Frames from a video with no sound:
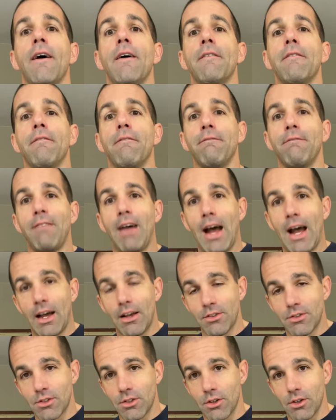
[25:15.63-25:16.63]

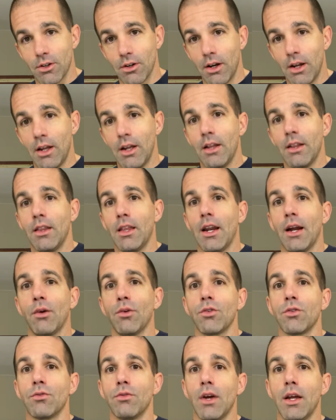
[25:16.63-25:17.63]
faster than I
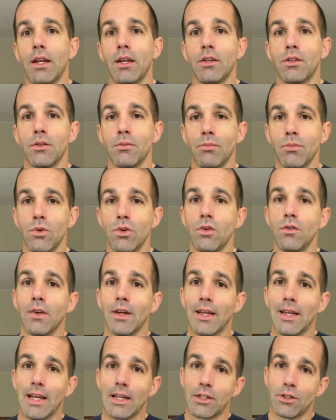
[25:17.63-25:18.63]
was ready to move
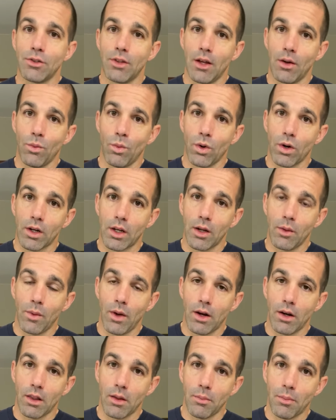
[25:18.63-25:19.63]
and get to that working
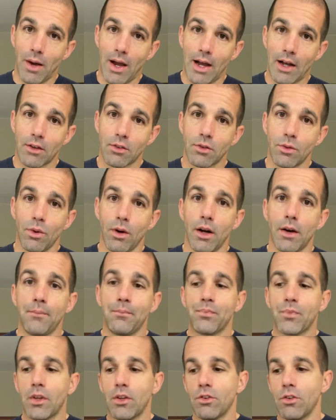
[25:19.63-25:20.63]
weight on the back squat.
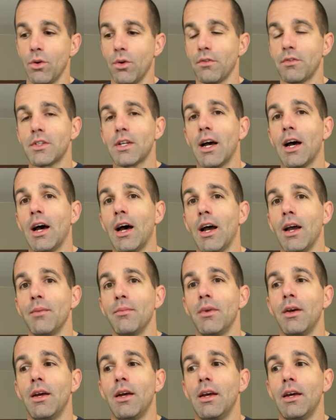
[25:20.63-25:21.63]
So if
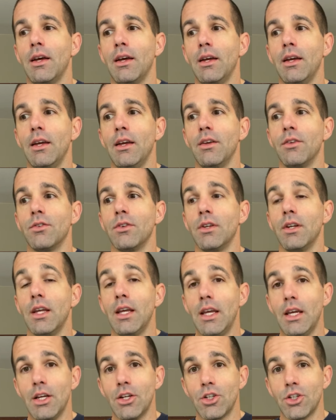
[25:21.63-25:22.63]
time is an
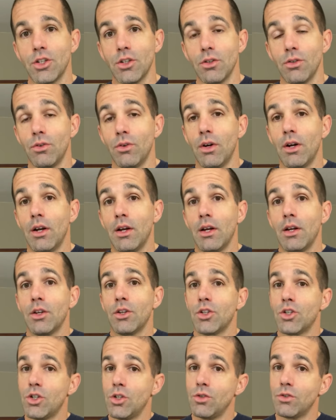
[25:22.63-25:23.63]
issue,
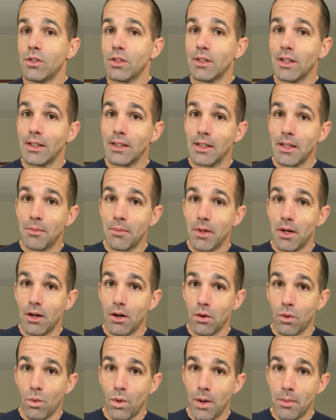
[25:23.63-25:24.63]
choosing the limited
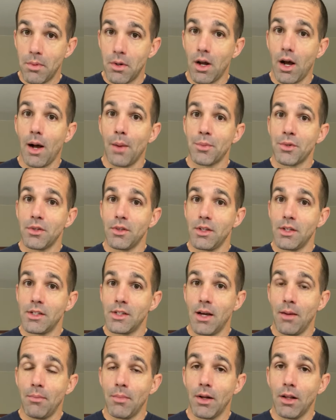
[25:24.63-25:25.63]
equipment option, the
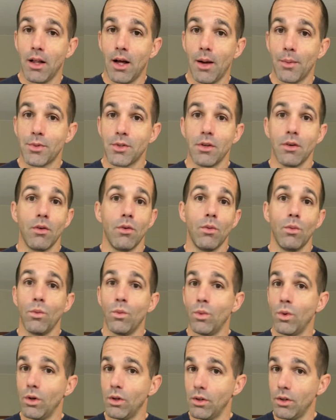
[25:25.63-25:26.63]
dumbbell option,
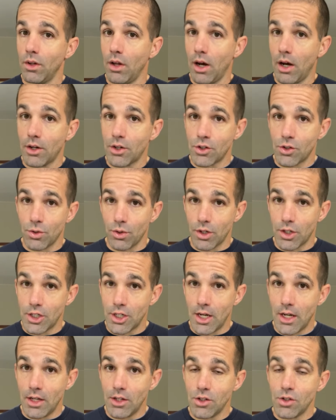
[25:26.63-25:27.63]
will not
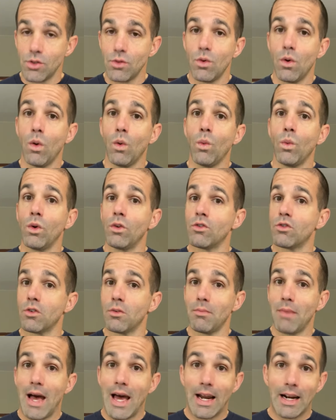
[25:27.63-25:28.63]
shortchange you, will
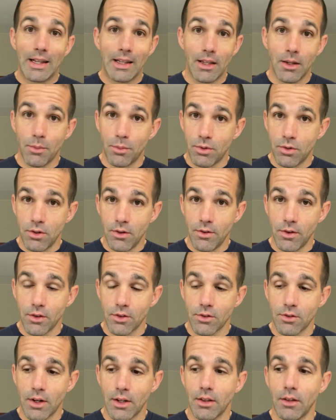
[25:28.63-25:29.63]
dramatically improve your
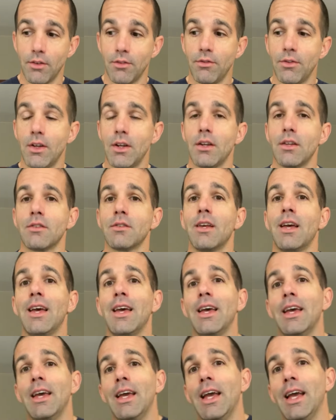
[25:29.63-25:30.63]
strength and fitness,
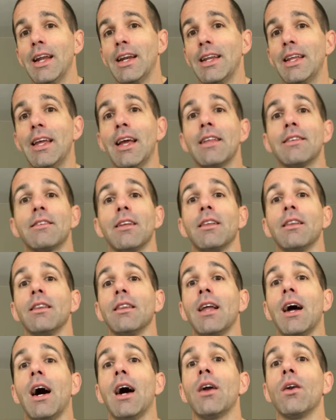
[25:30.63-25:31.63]
and gets a
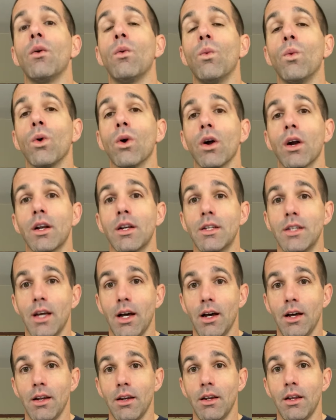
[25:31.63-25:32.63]
lot of work
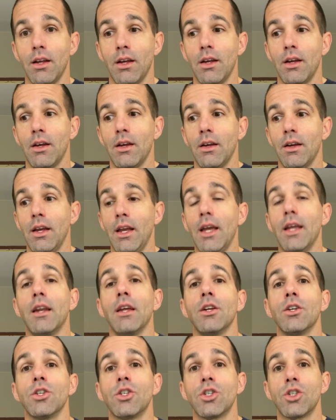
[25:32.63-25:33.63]
done in
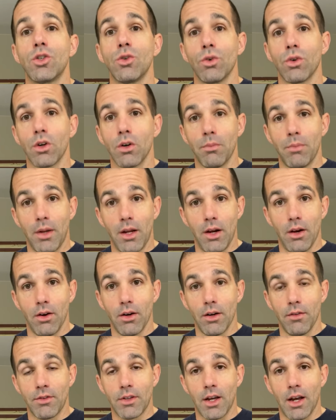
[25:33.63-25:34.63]
a shorter
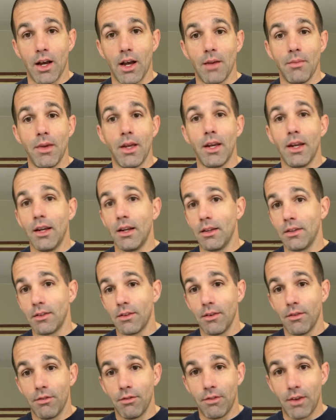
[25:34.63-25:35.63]
period of time, and it
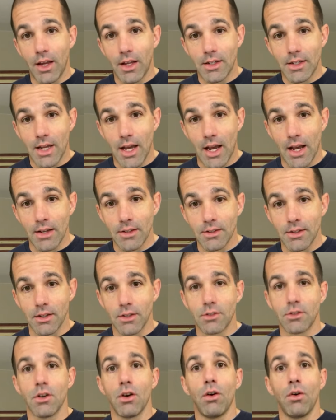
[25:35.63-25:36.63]
is fantastic.
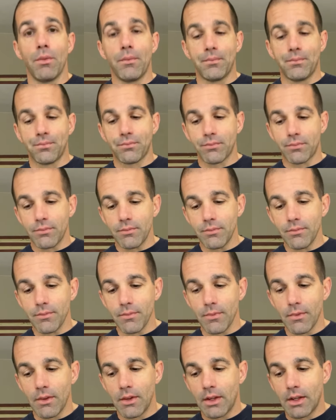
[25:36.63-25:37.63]
So,
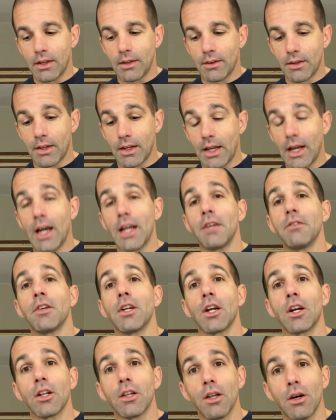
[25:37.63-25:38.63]
kind of
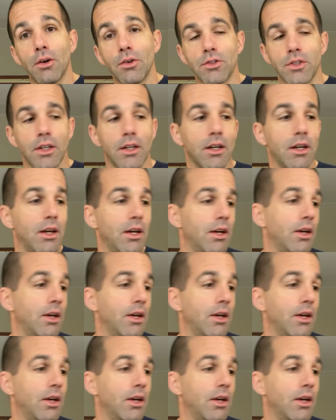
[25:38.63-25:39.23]
in closing,